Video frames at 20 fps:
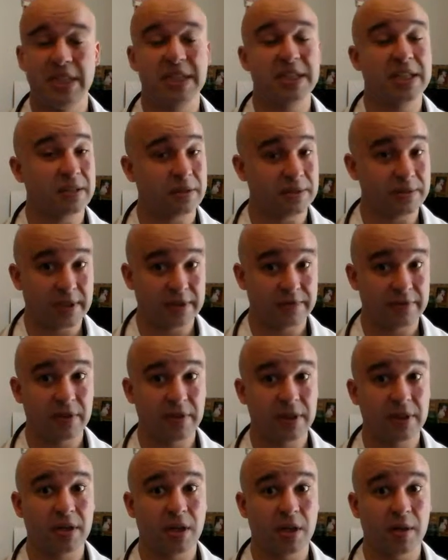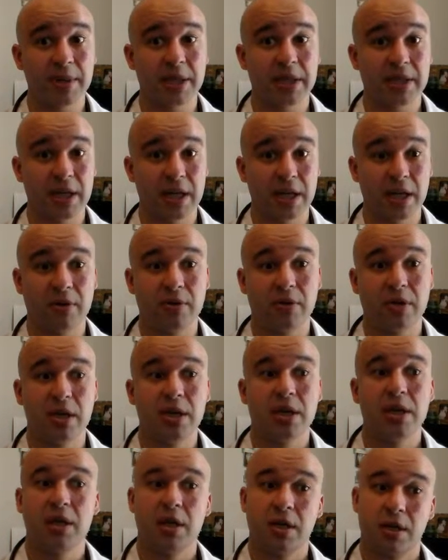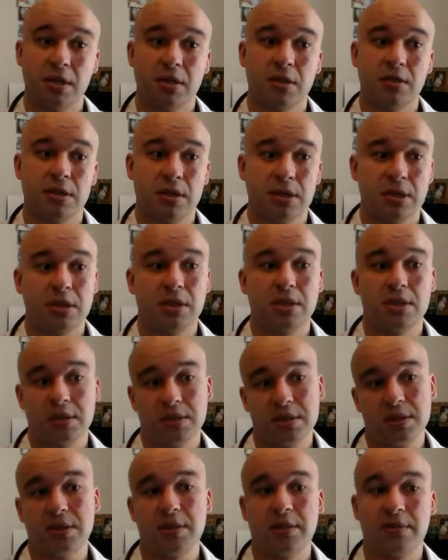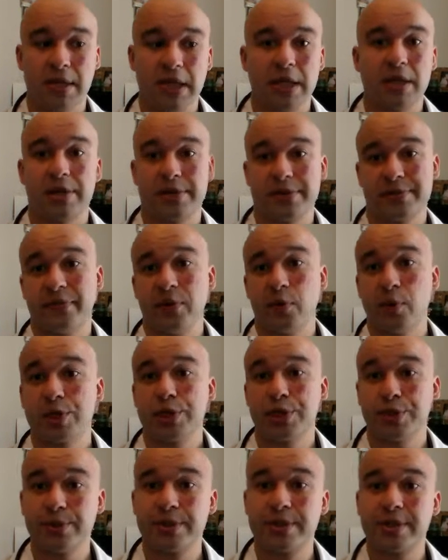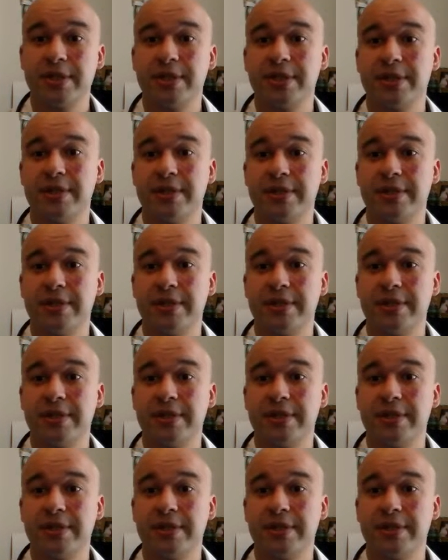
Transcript: Yeah, it'll definitely calm you down. Uh, might cause a few issues.